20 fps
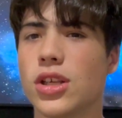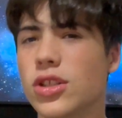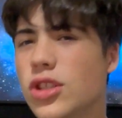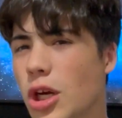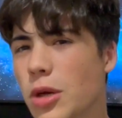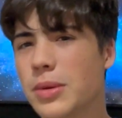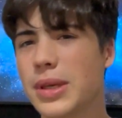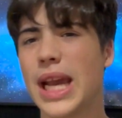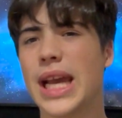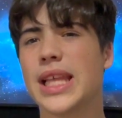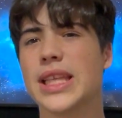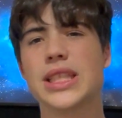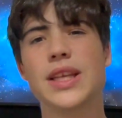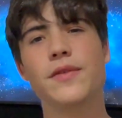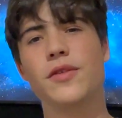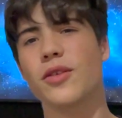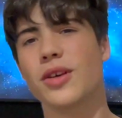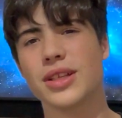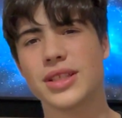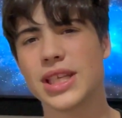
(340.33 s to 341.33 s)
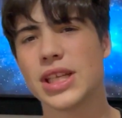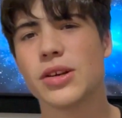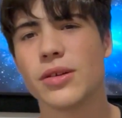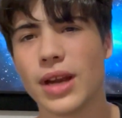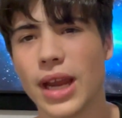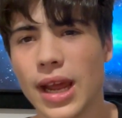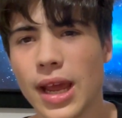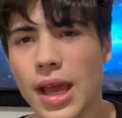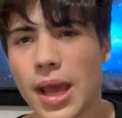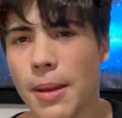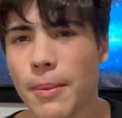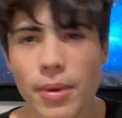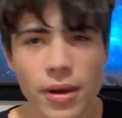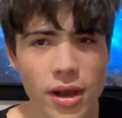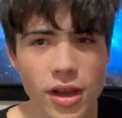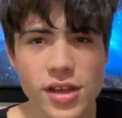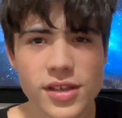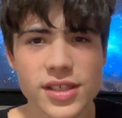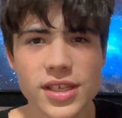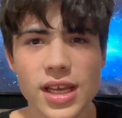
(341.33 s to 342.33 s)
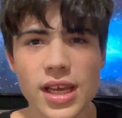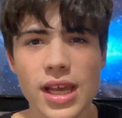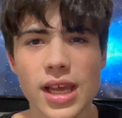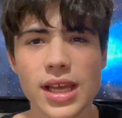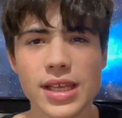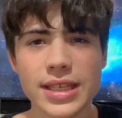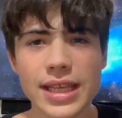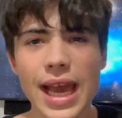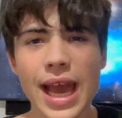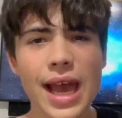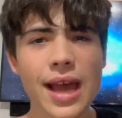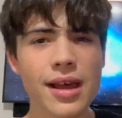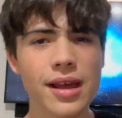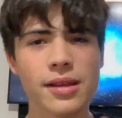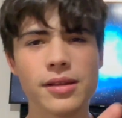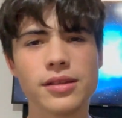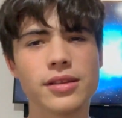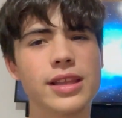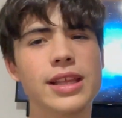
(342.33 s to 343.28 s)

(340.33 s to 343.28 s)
don't get this if you're considering it, because yeah,